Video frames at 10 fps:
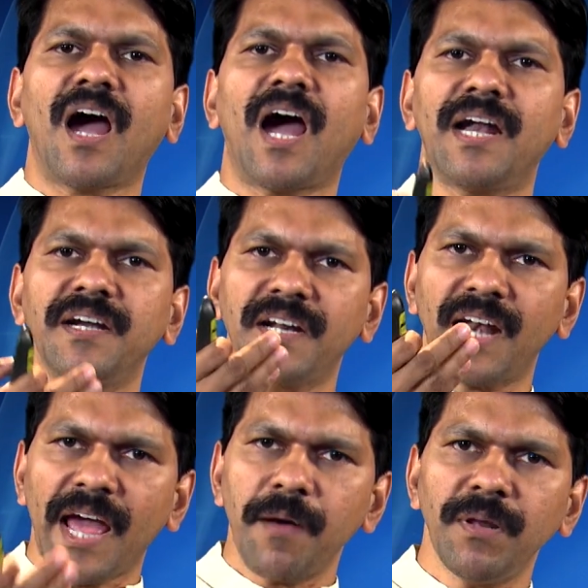
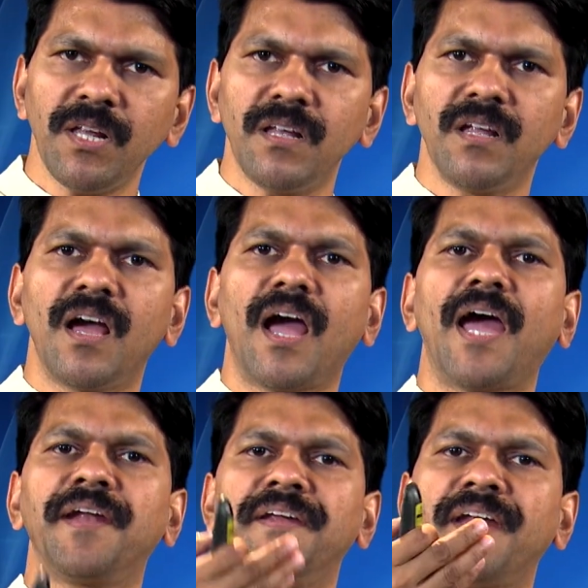unreliable
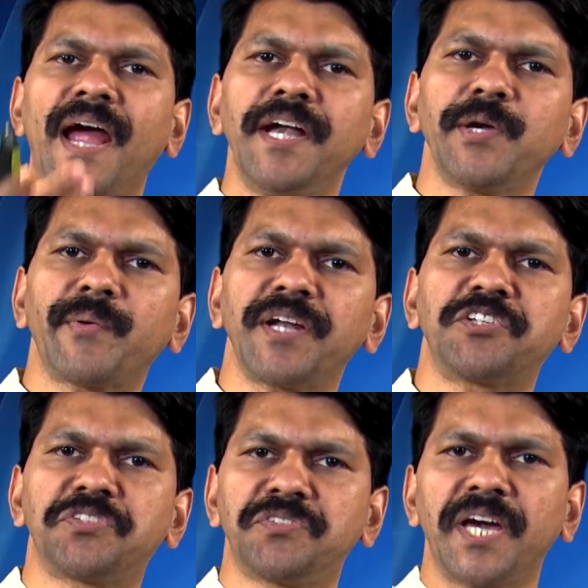and
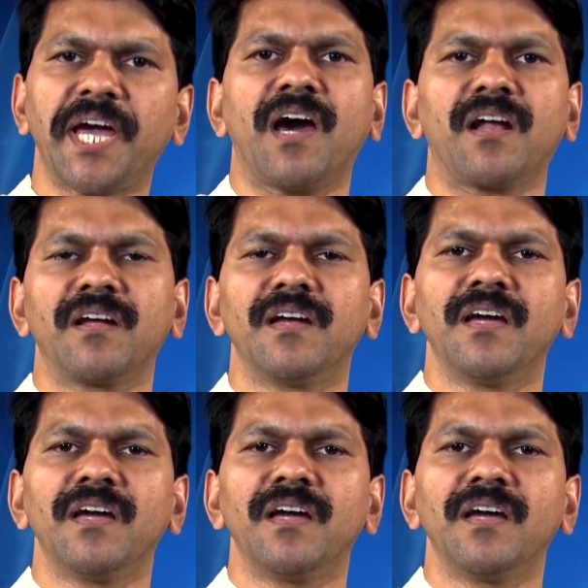inadequate they are